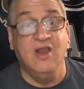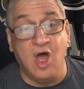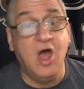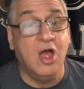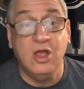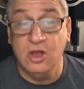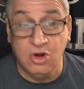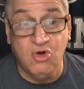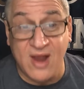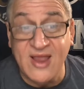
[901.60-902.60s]
Long,
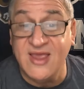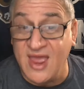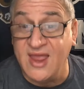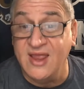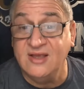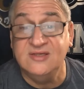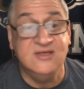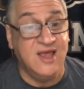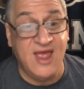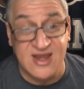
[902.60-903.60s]
Greg
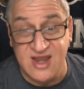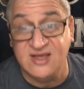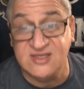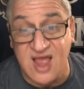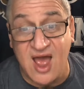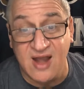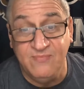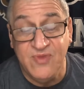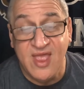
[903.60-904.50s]
Gaines, and Nick Scott?